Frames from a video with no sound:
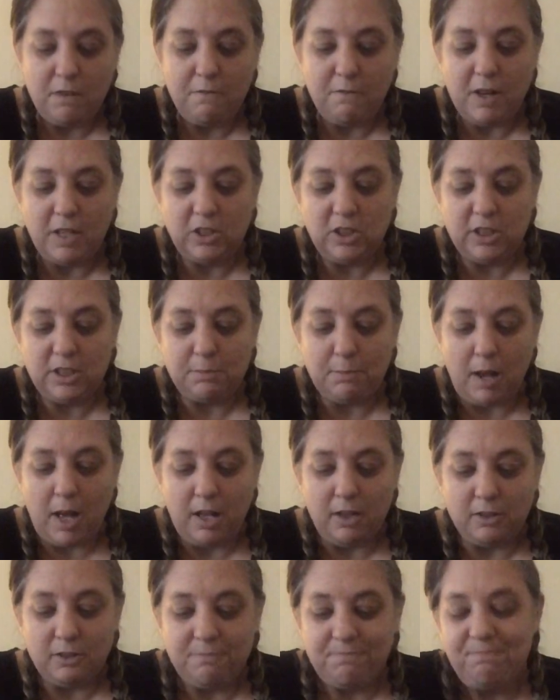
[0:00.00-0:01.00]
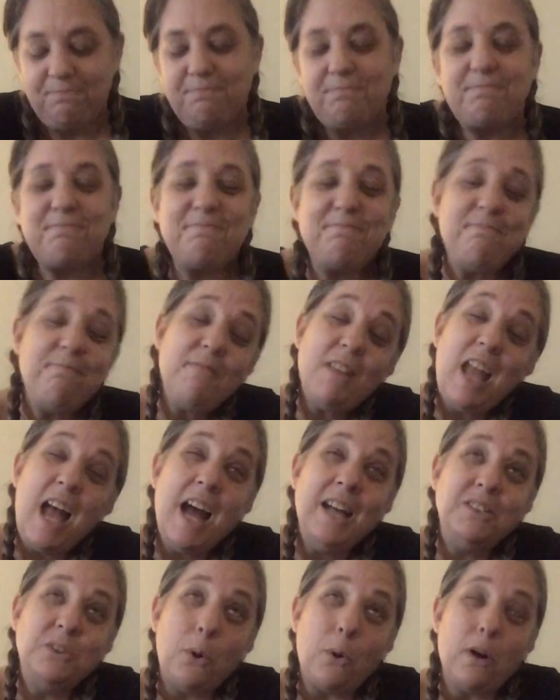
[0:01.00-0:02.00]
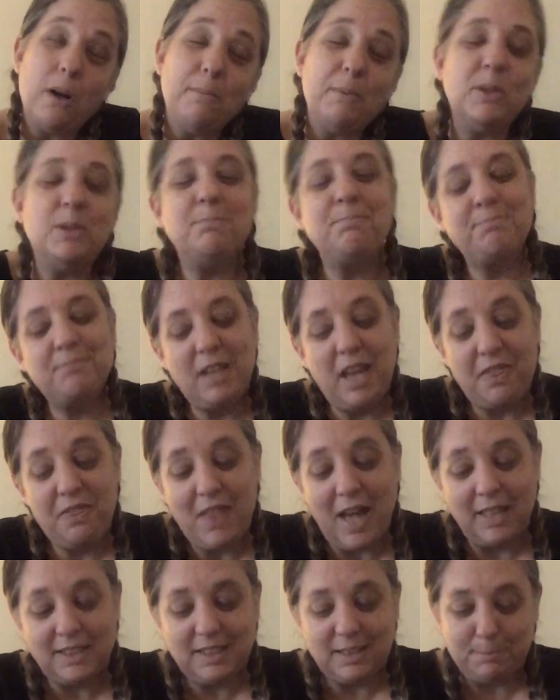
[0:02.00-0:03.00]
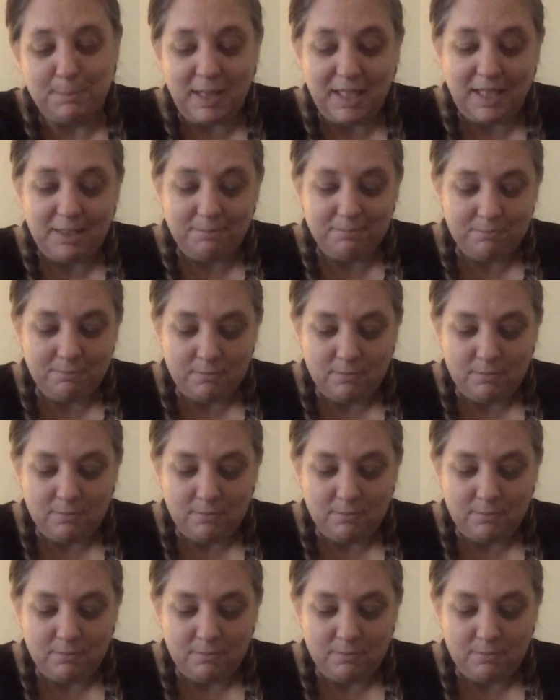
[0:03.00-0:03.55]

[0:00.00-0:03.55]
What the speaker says: Fudge smiled. Adorable. That's me.